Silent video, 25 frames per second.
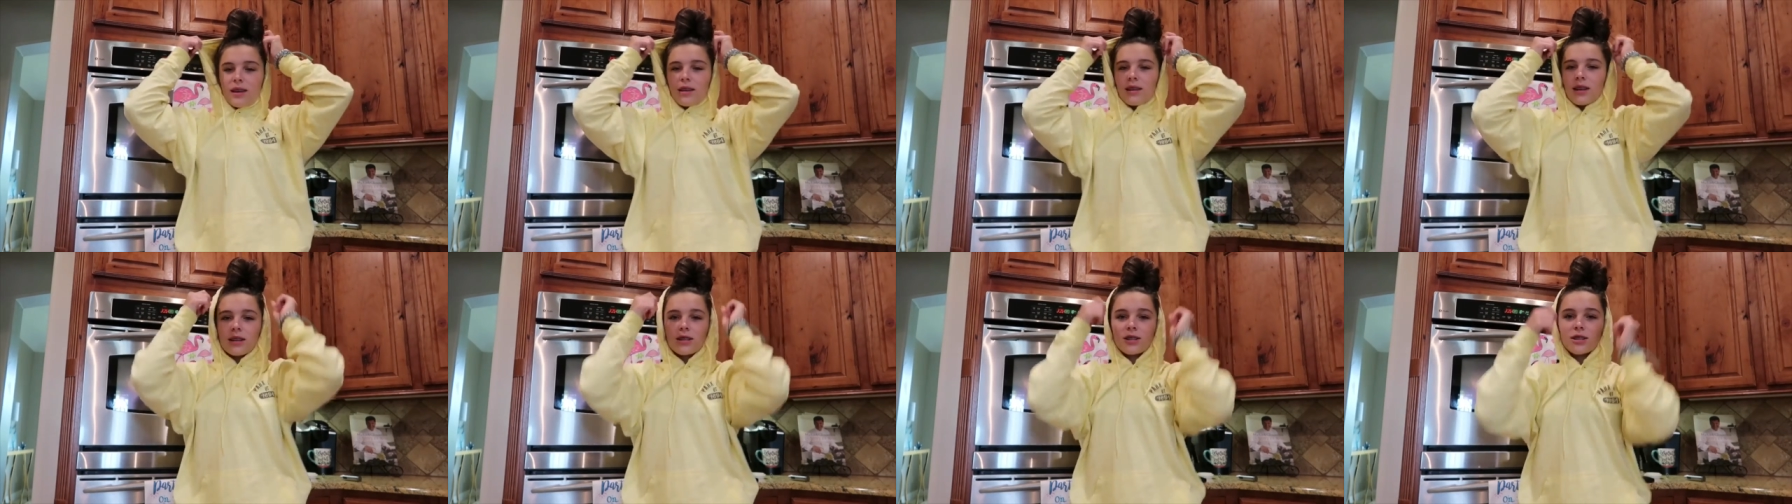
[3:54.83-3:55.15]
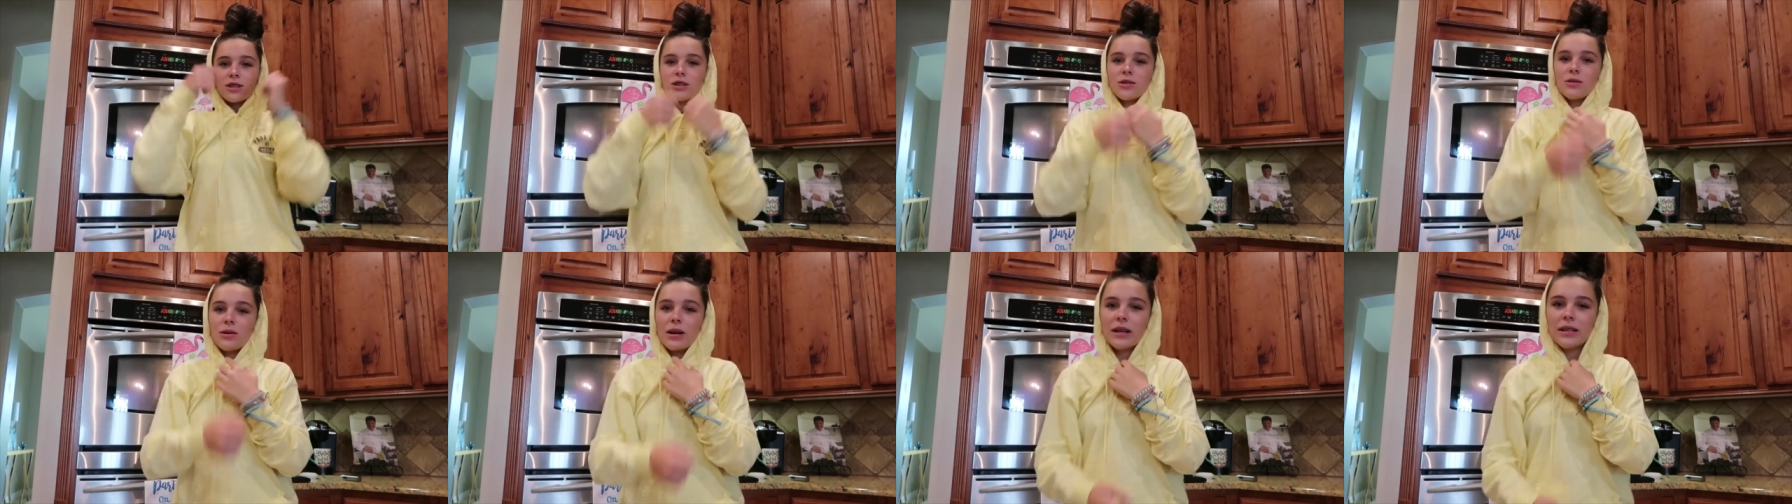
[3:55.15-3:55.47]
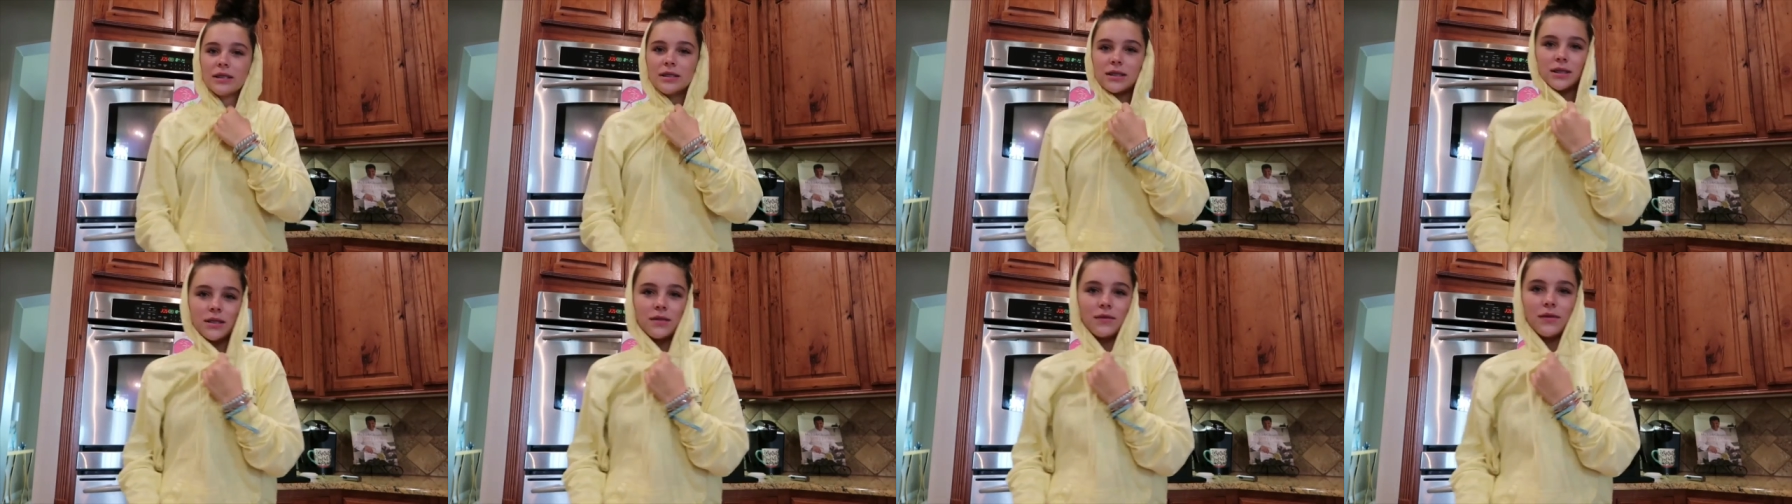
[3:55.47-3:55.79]
It's twice
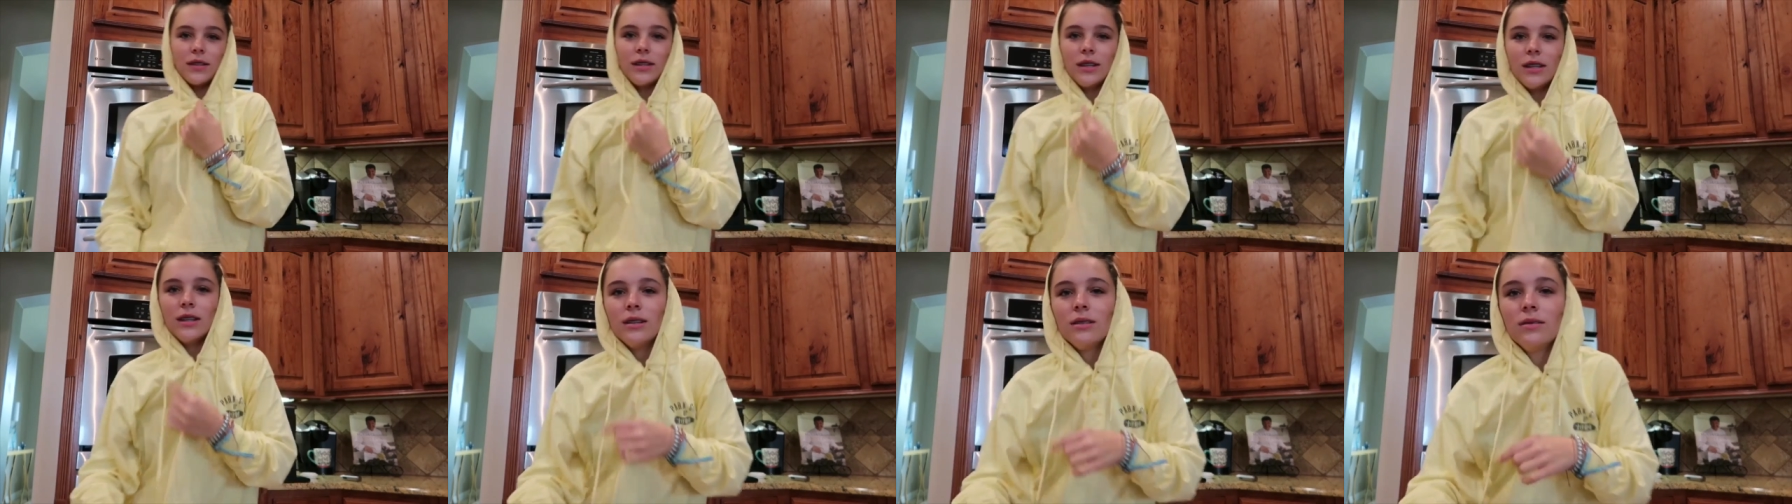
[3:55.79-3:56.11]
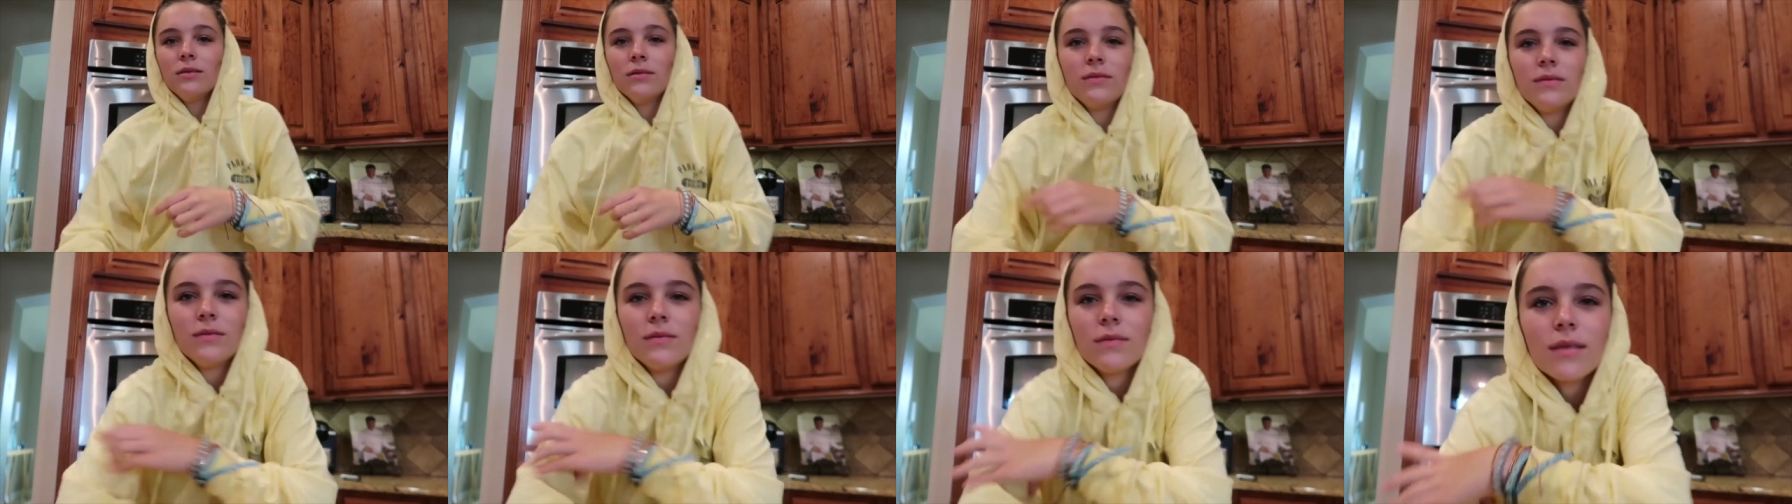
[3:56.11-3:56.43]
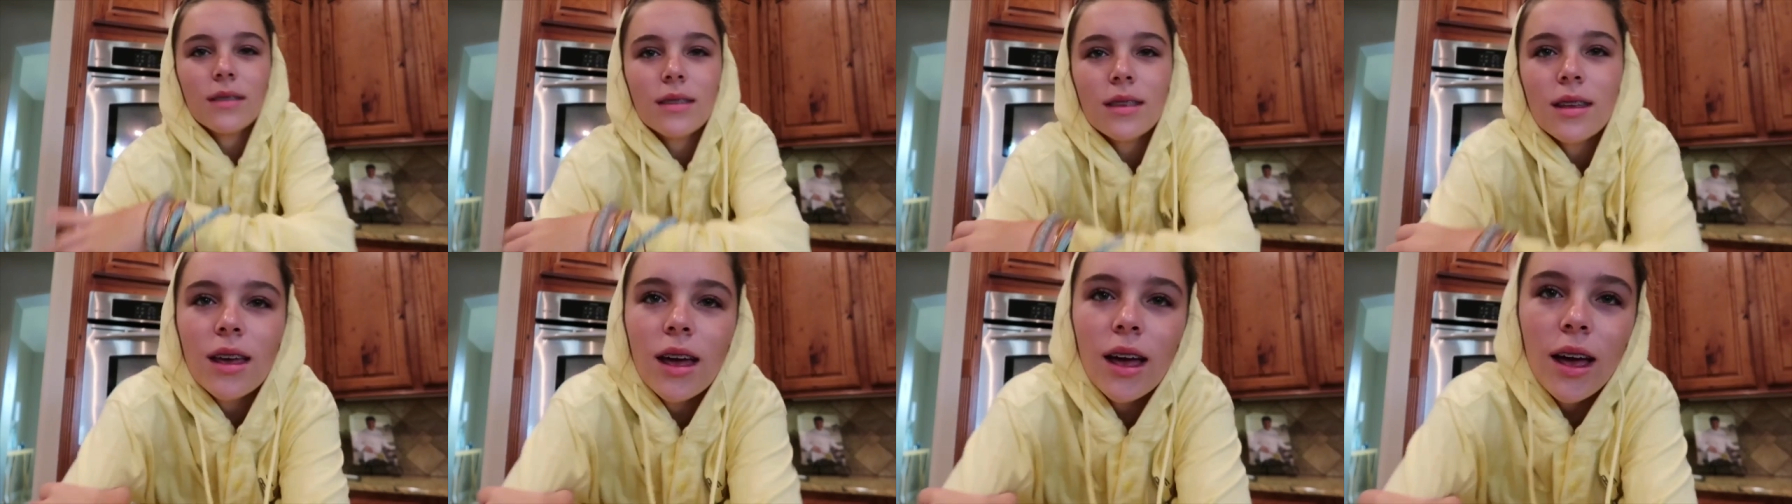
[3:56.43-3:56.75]
this video.
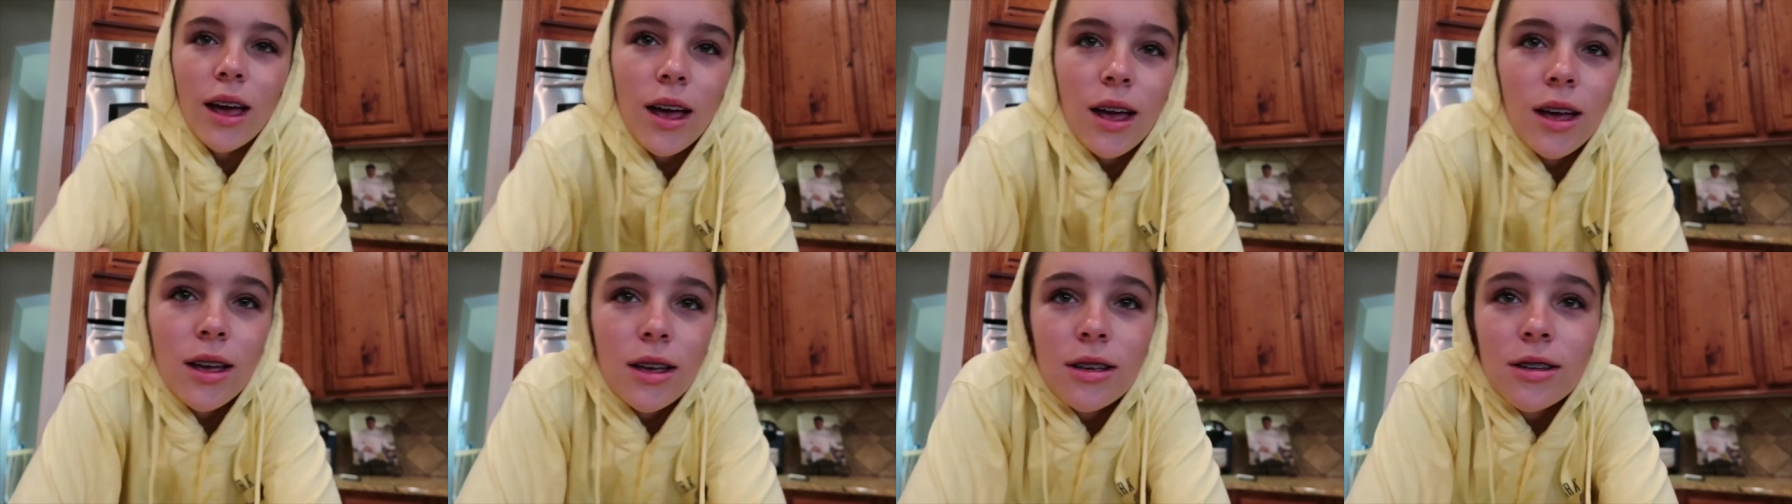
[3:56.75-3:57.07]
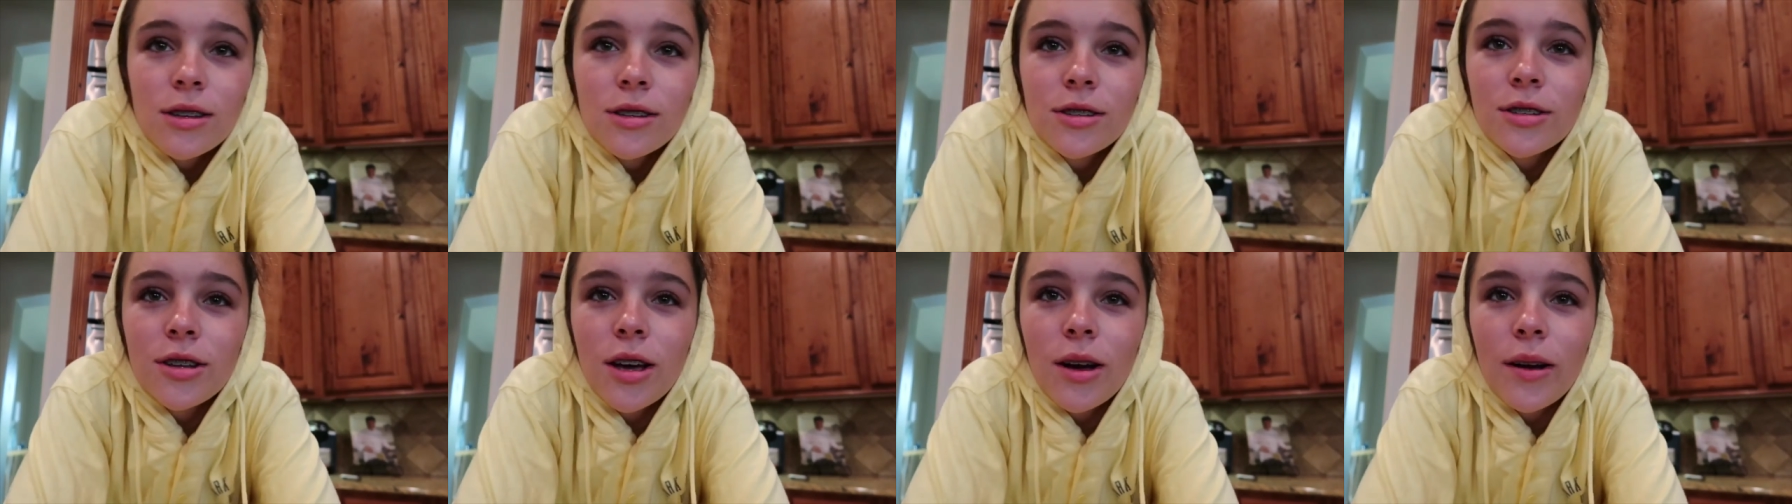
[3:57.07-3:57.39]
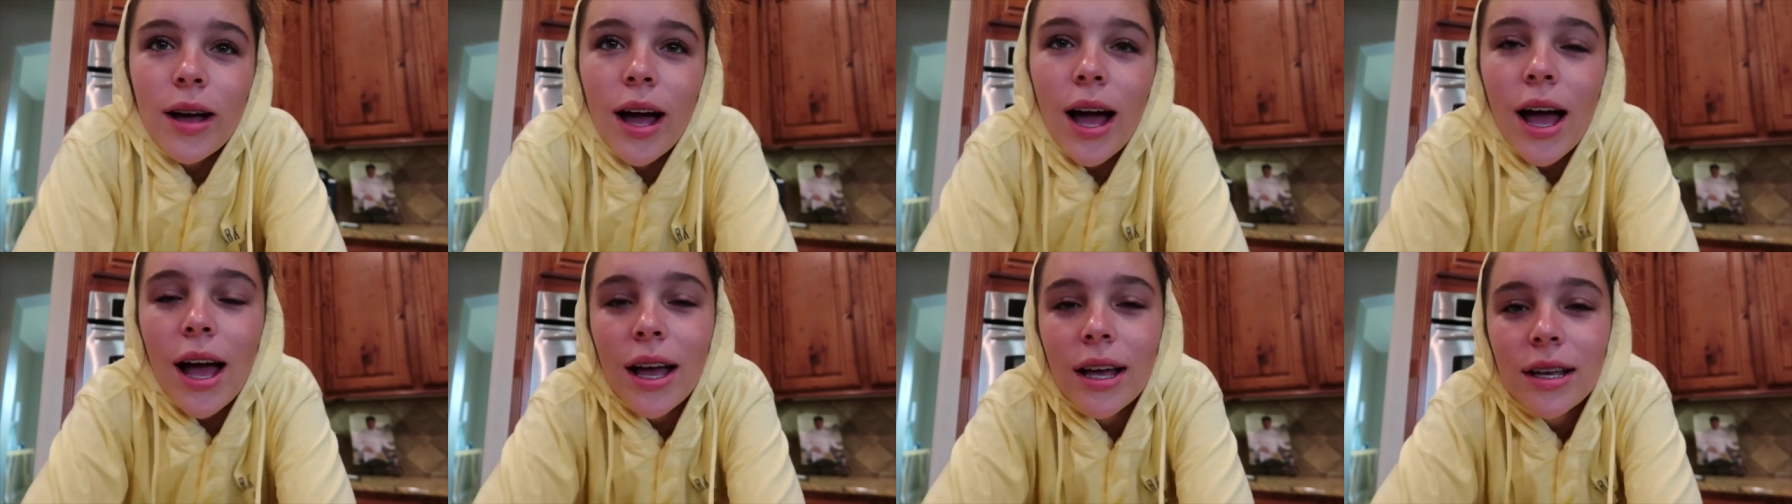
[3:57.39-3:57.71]
So
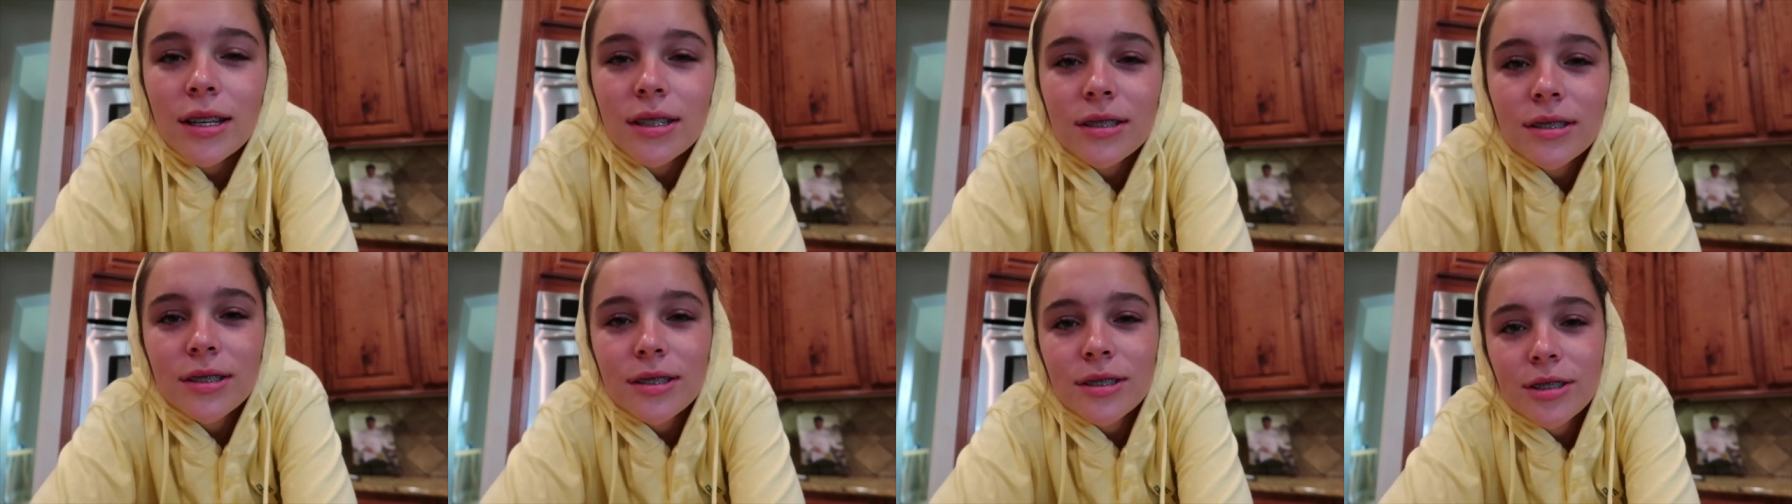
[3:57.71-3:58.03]
guys,